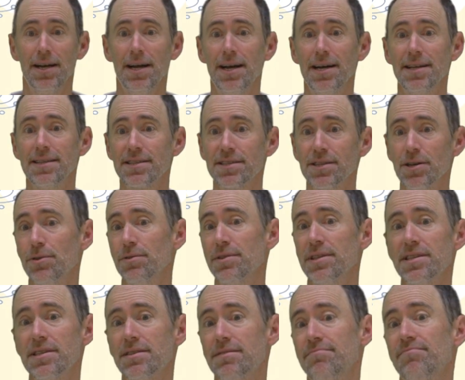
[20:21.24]
And so
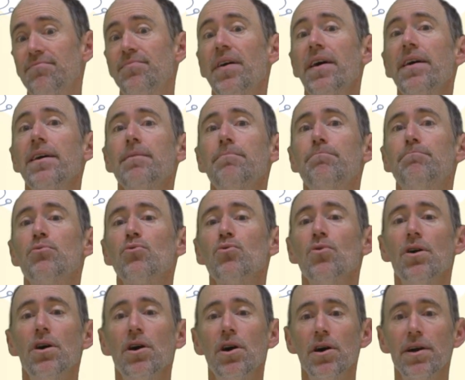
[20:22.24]
this very
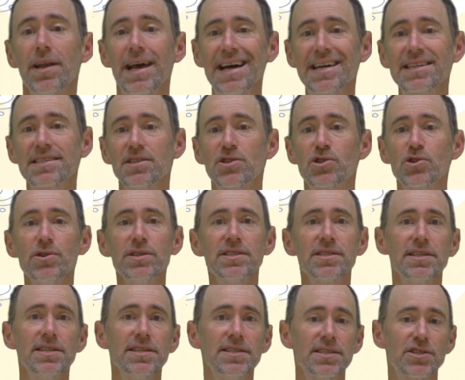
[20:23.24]
broad
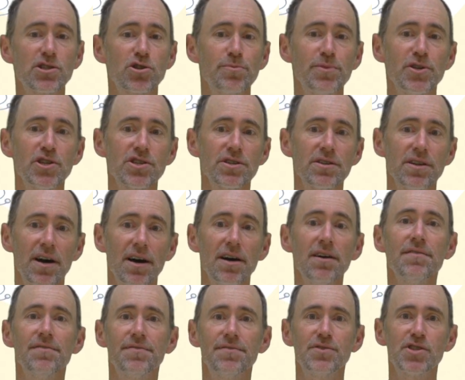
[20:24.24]
eccentricity distribution
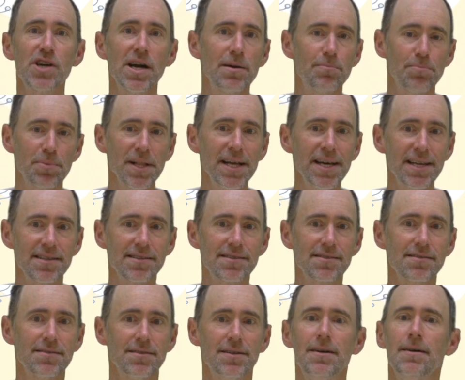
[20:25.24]
of giant
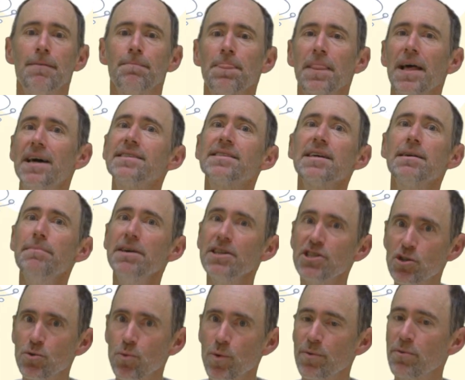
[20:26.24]
planets, as I
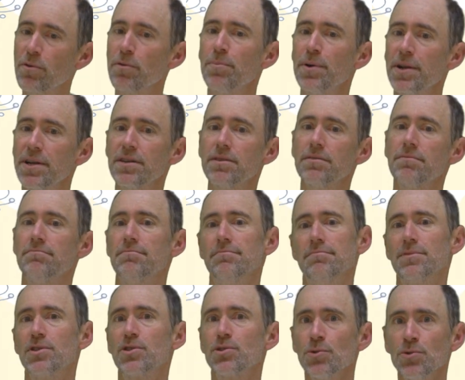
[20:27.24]
mentioned when we were putting
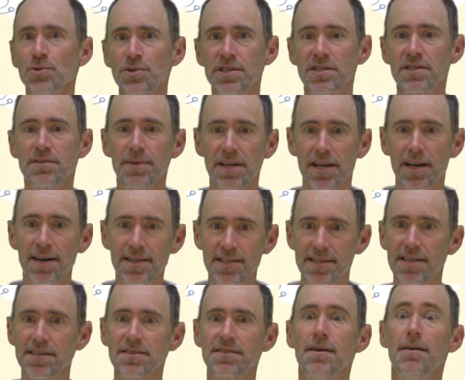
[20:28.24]
the solar system in
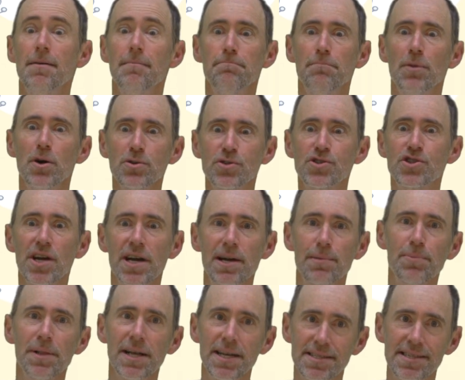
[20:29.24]
context, most
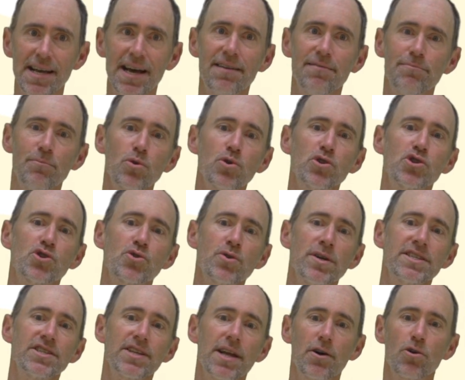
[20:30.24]
giant planets have more
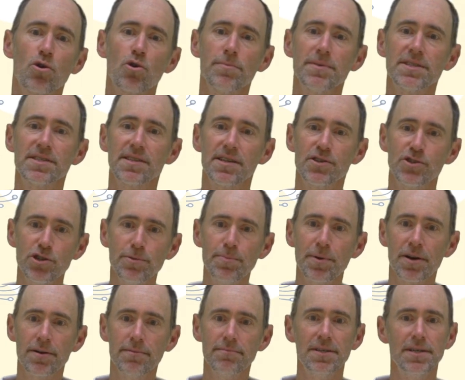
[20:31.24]
stretched out orbits than
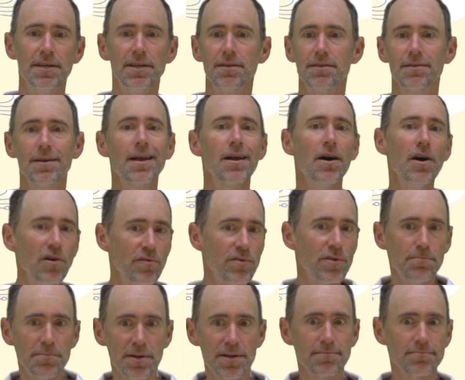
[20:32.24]
Jupiter. Not all of
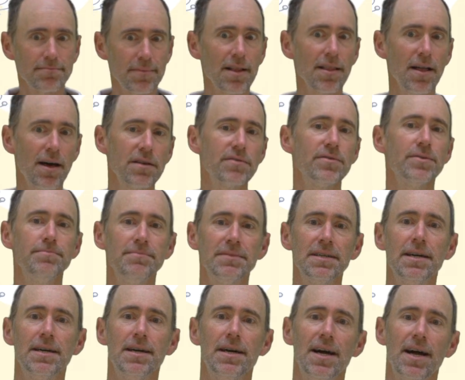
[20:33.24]
them, but a lot of
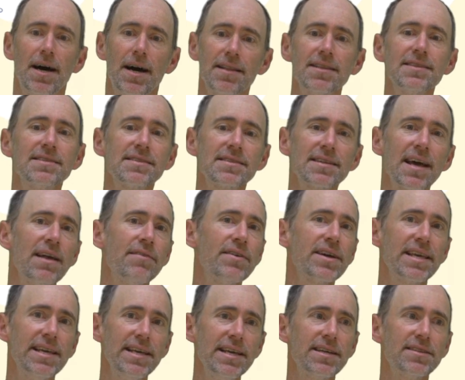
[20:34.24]
them. This is kind of a
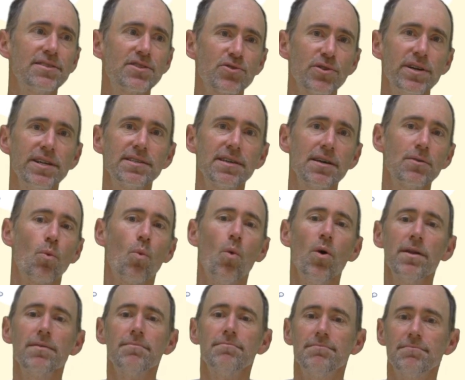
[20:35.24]
key constraint on
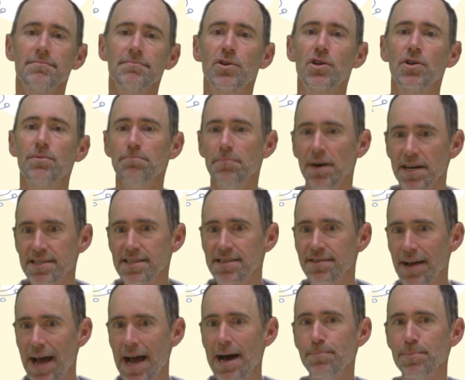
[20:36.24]
what must
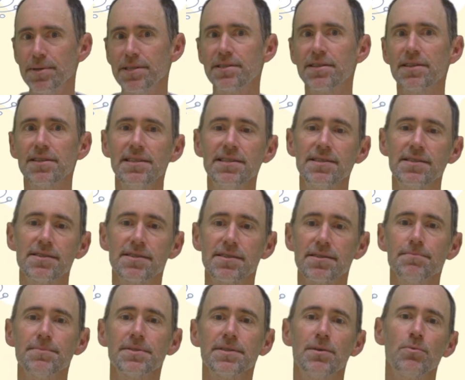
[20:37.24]
have happened to these
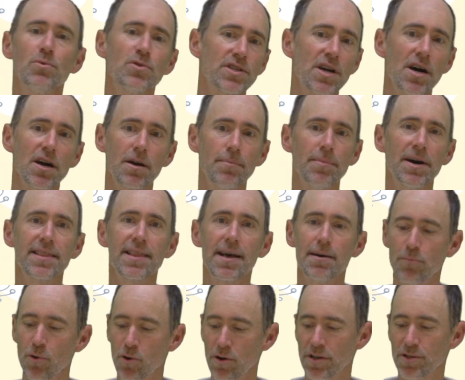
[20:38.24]
systems. And we'll talk about
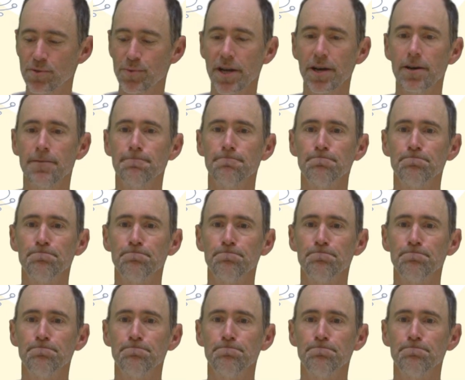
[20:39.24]
that more as we go.